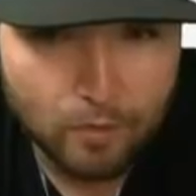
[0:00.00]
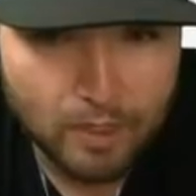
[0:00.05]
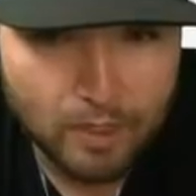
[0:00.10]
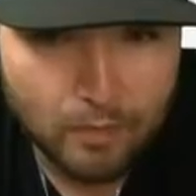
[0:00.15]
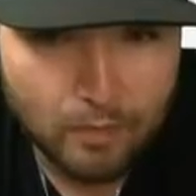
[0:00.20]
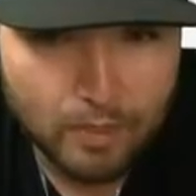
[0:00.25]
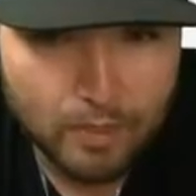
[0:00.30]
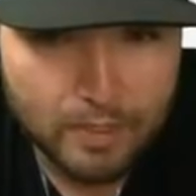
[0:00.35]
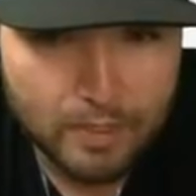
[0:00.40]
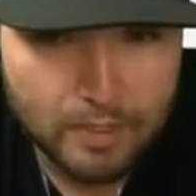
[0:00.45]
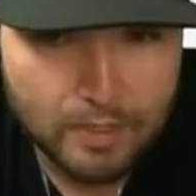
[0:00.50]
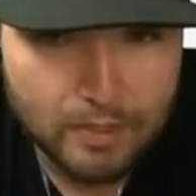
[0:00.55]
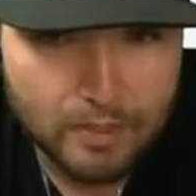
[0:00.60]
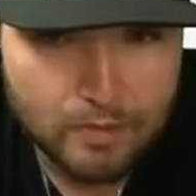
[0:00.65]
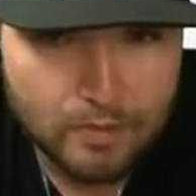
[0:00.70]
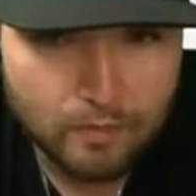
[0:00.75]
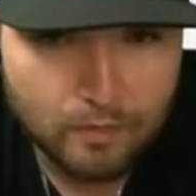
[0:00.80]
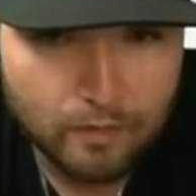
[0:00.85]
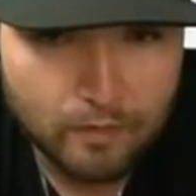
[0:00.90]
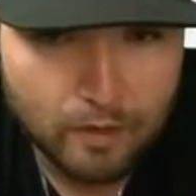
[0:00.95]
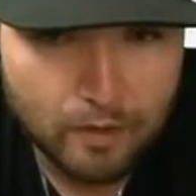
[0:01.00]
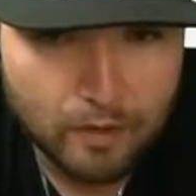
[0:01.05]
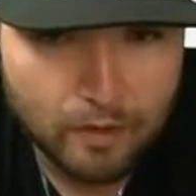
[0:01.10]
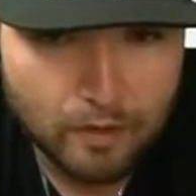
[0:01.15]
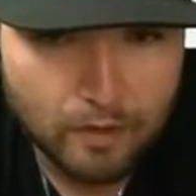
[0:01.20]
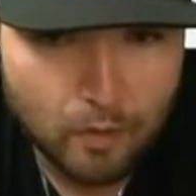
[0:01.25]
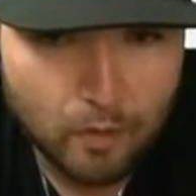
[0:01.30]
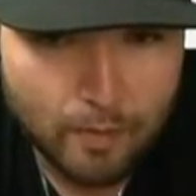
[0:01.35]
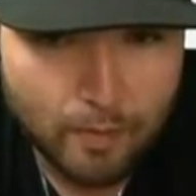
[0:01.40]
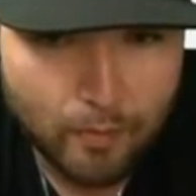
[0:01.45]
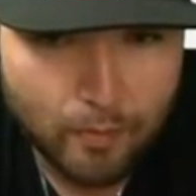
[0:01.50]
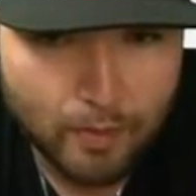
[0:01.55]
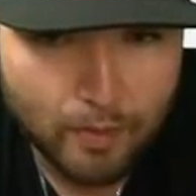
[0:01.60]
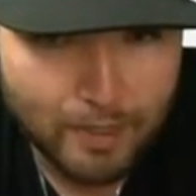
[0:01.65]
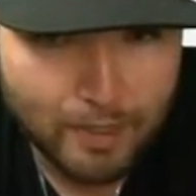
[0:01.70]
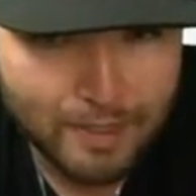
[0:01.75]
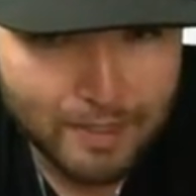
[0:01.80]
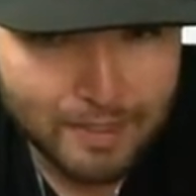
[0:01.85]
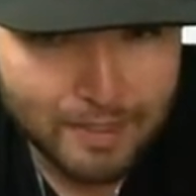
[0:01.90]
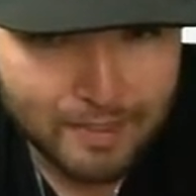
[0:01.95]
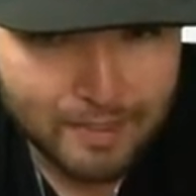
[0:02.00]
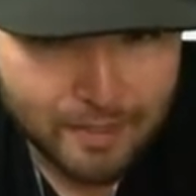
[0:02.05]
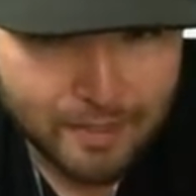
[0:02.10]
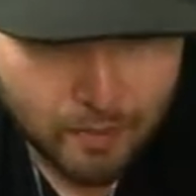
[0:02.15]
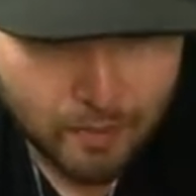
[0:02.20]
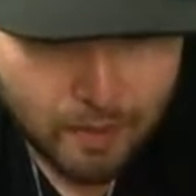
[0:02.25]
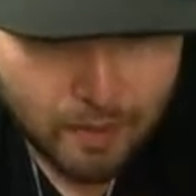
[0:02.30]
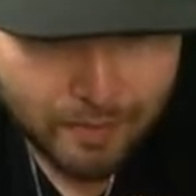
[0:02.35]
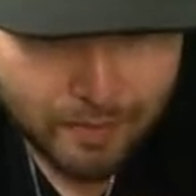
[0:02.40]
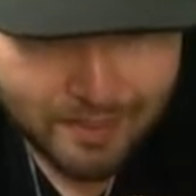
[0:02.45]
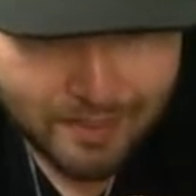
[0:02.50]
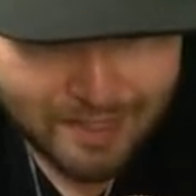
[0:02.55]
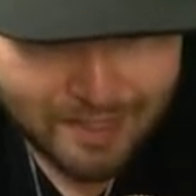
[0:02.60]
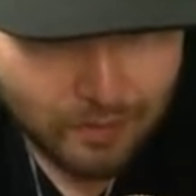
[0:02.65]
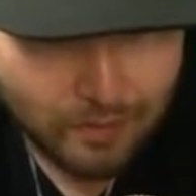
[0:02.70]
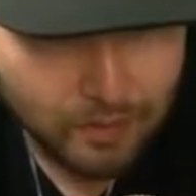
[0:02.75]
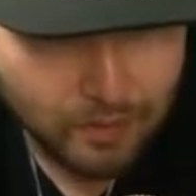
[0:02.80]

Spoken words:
at what he's done so far, a 1.96 ERA, but it's not really